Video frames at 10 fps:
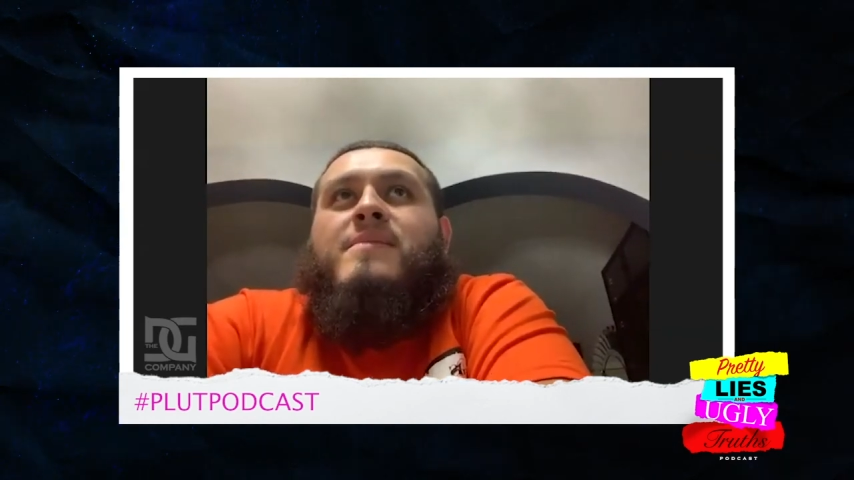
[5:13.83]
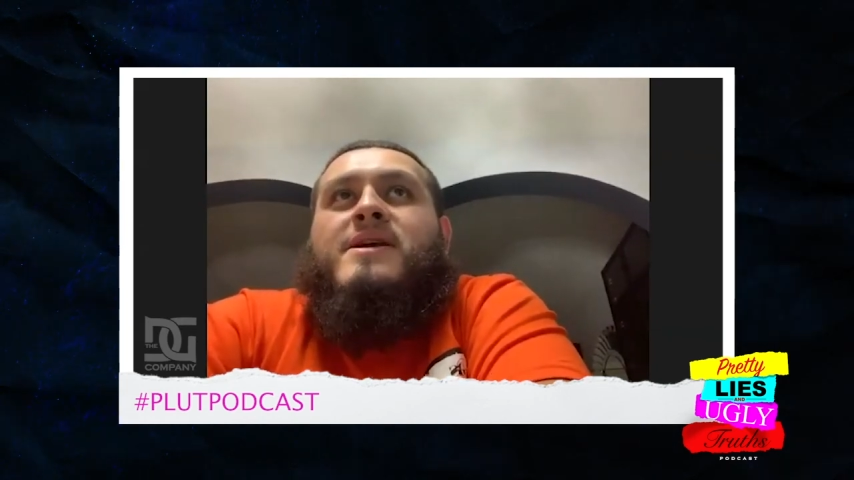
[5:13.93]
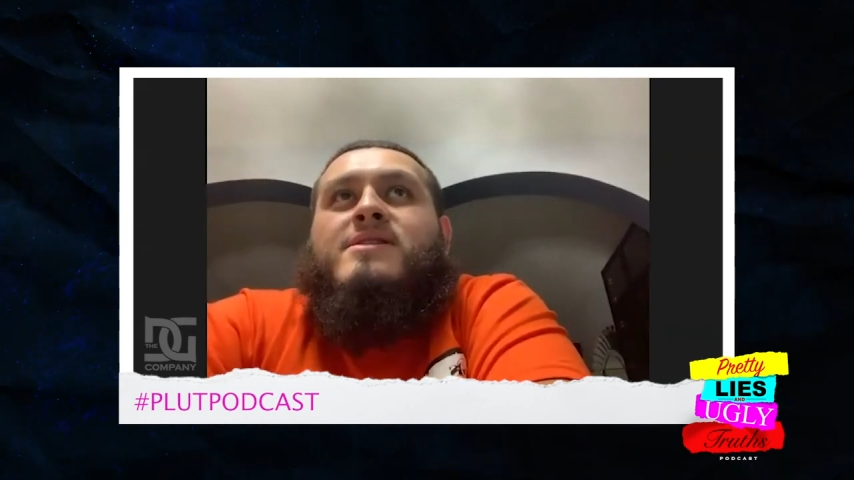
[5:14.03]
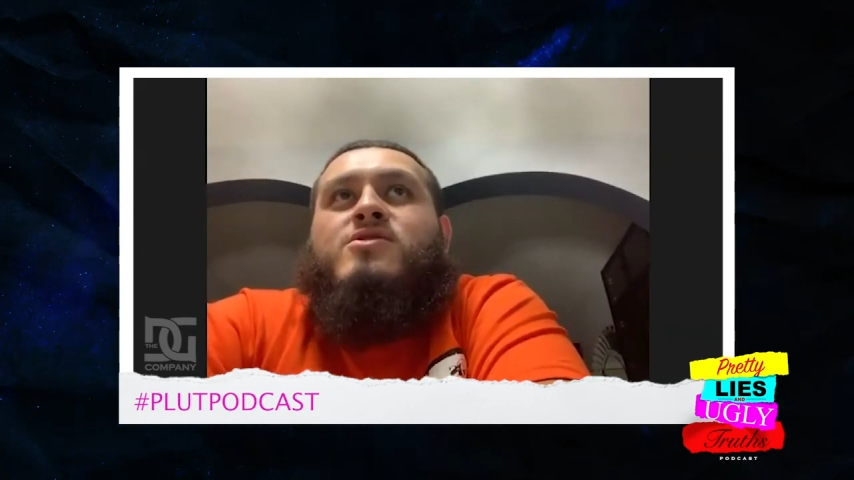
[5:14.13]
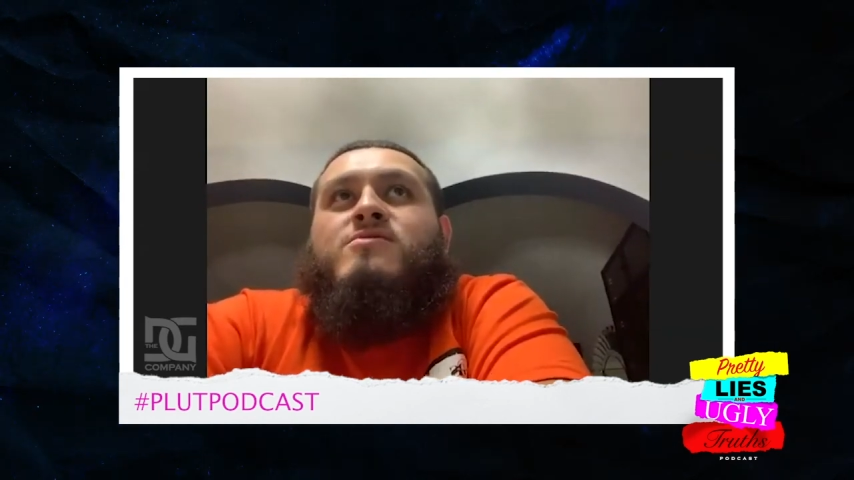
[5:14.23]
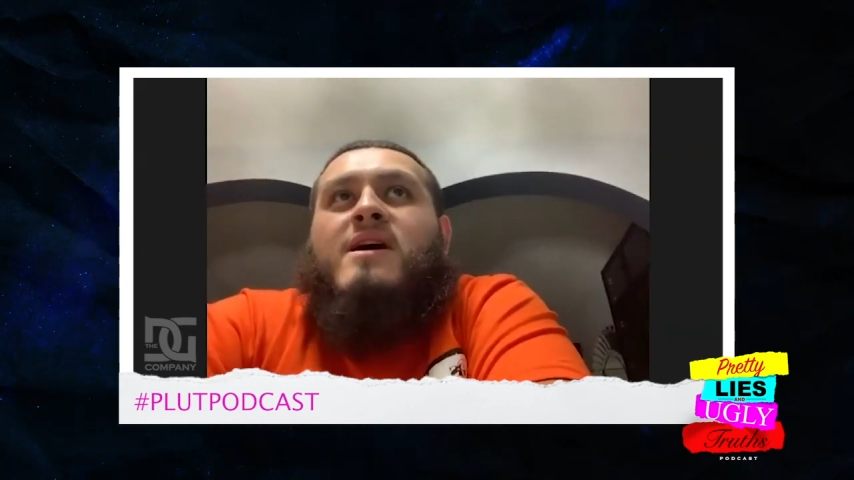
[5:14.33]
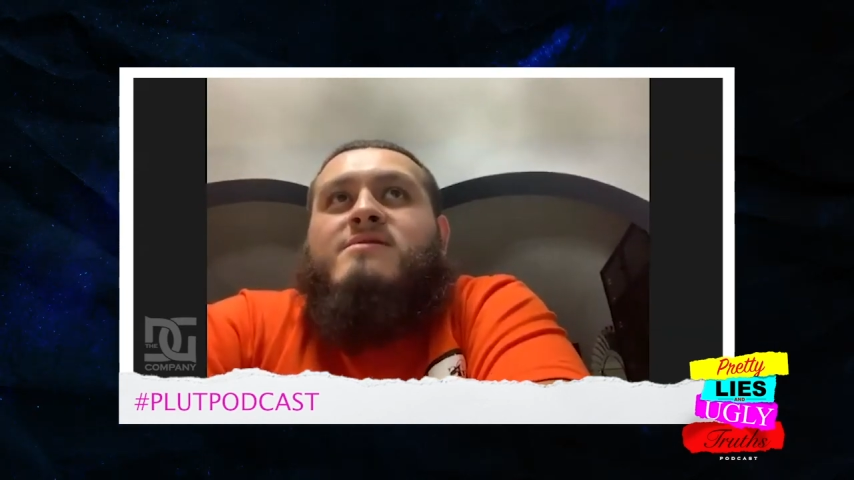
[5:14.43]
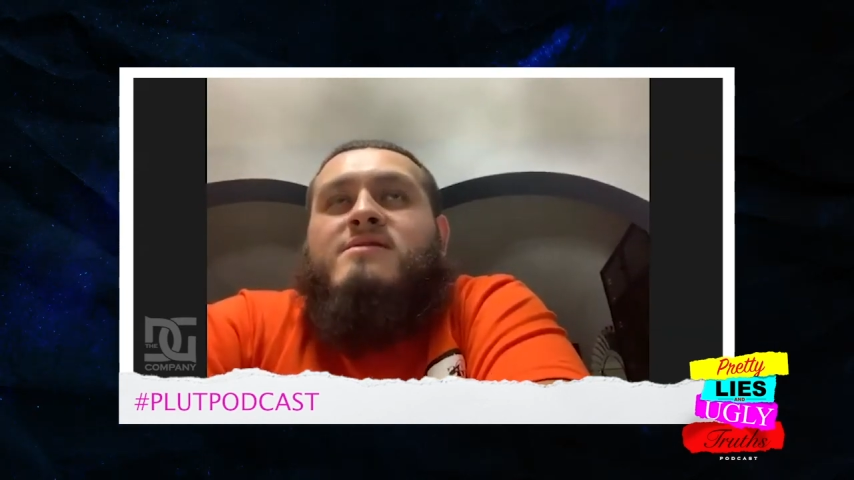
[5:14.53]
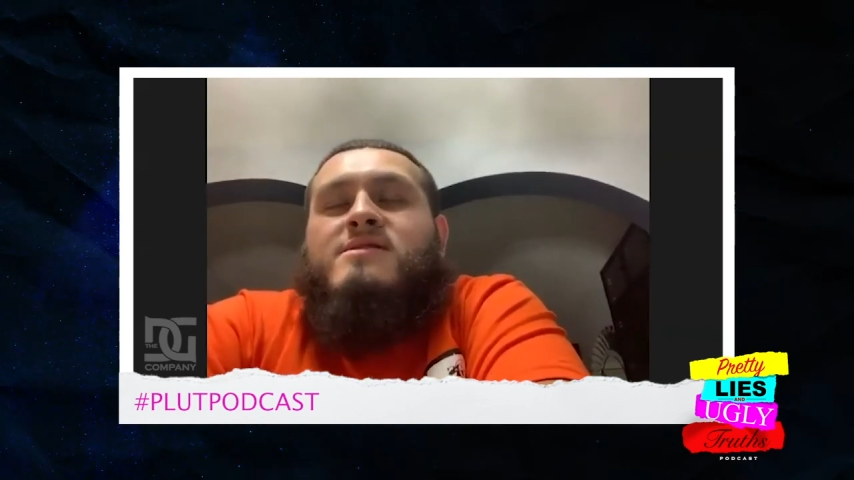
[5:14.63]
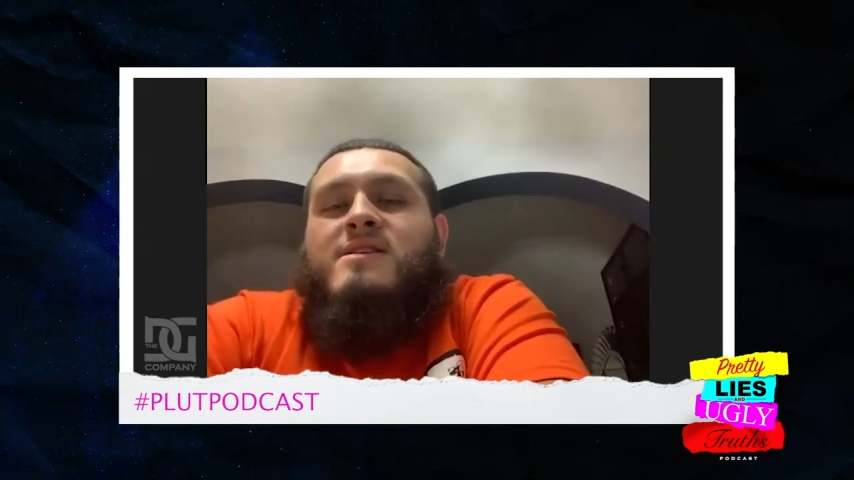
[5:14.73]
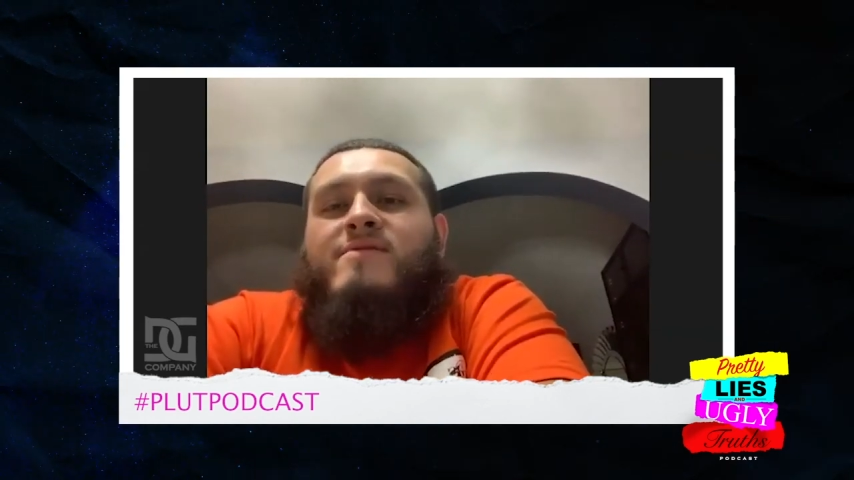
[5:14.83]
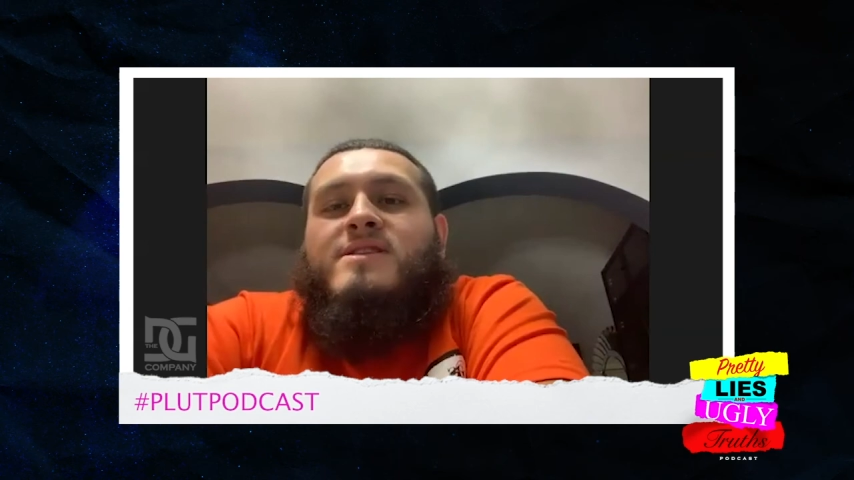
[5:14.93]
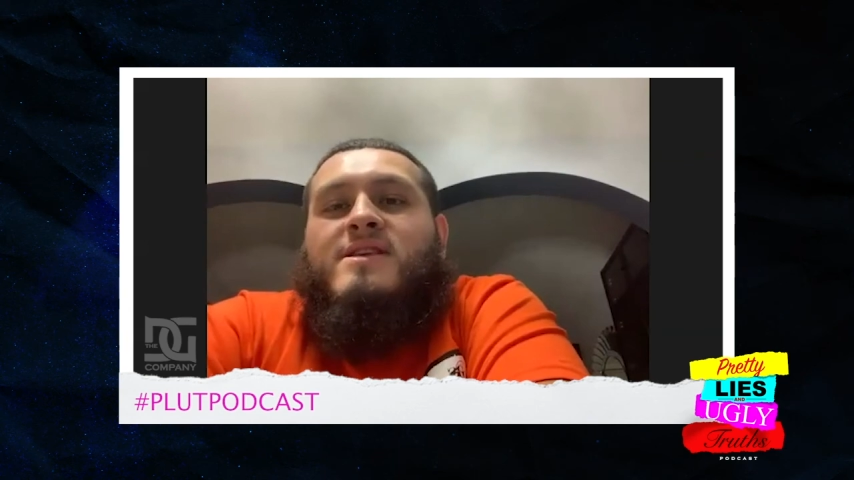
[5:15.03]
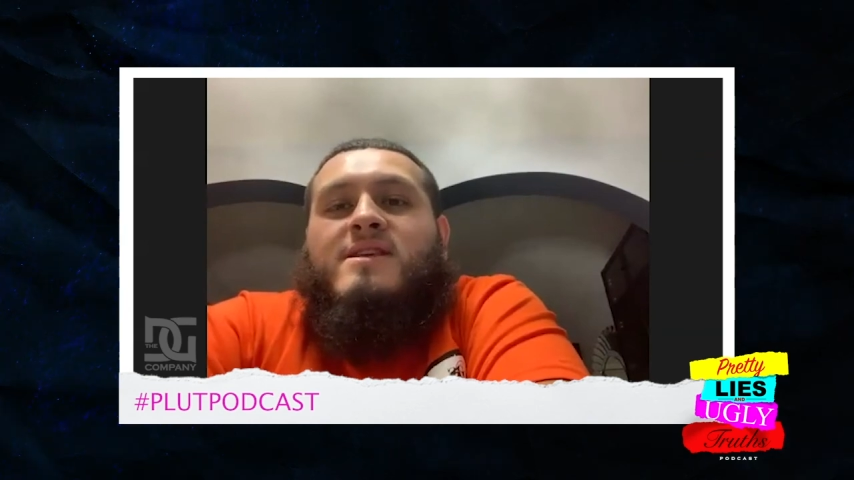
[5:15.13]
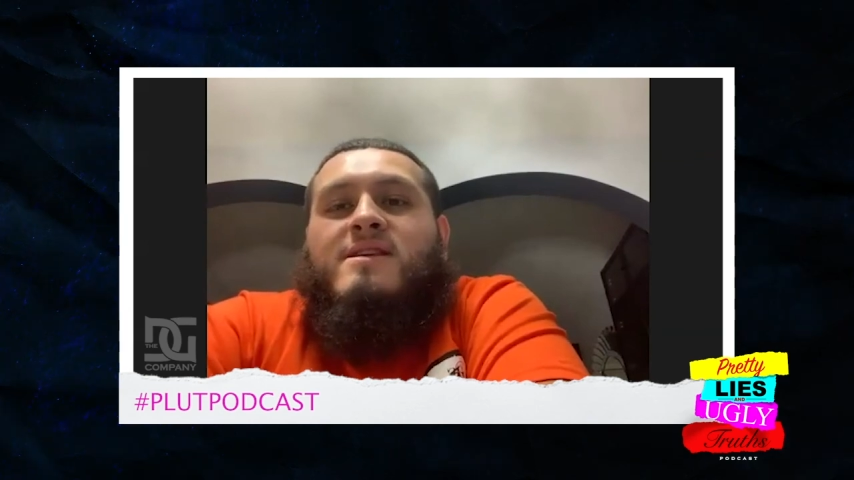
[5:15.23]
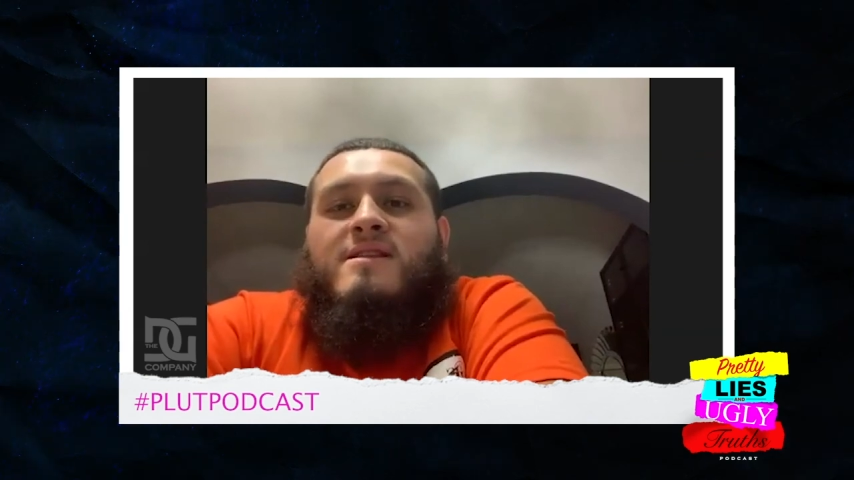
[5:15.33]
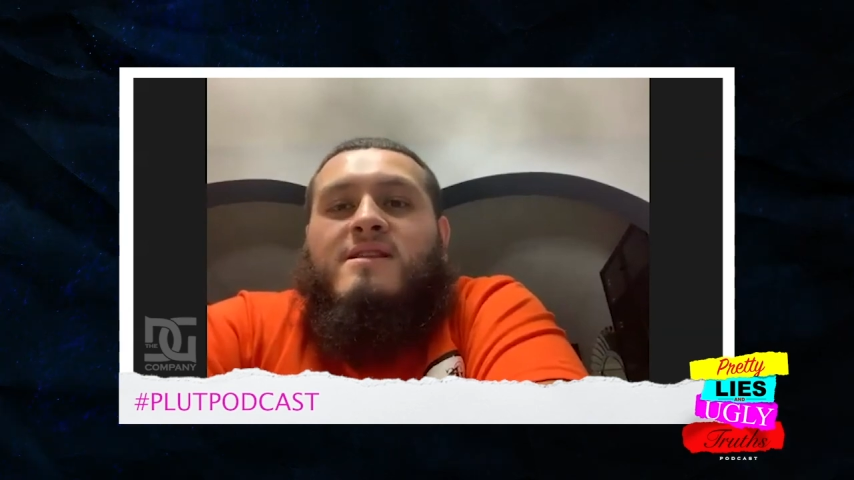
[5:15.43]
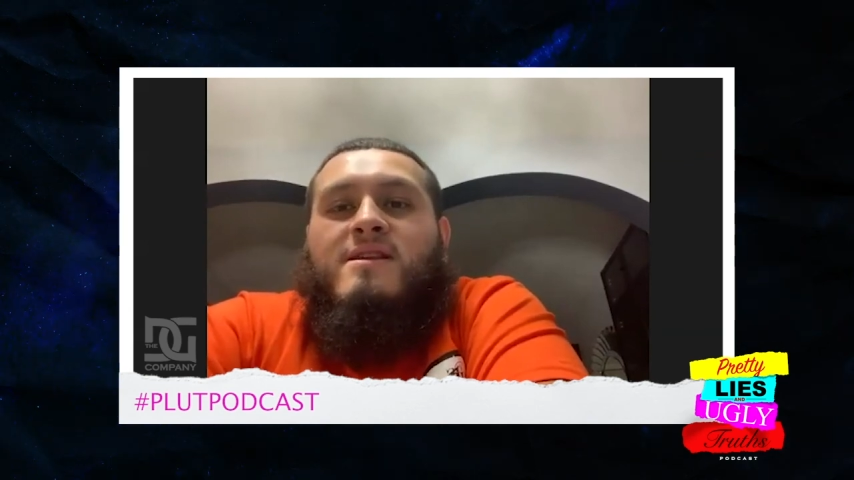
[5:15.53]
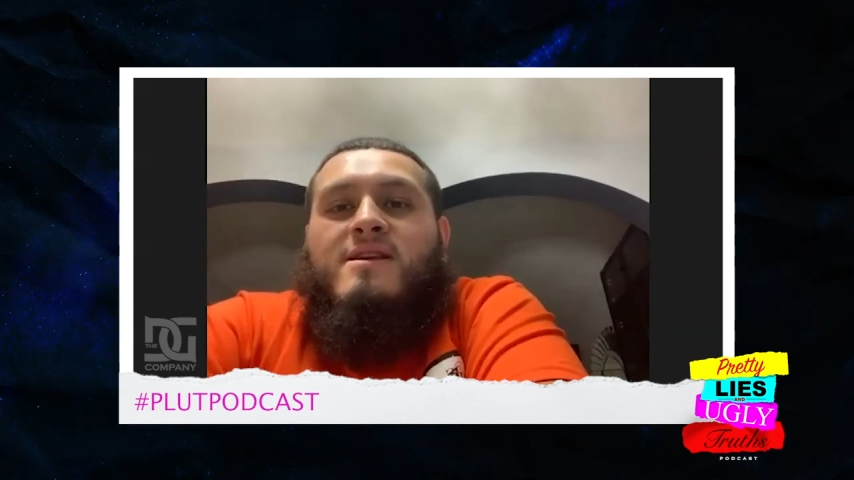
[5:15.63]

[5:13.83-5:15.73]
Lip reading: in 2017,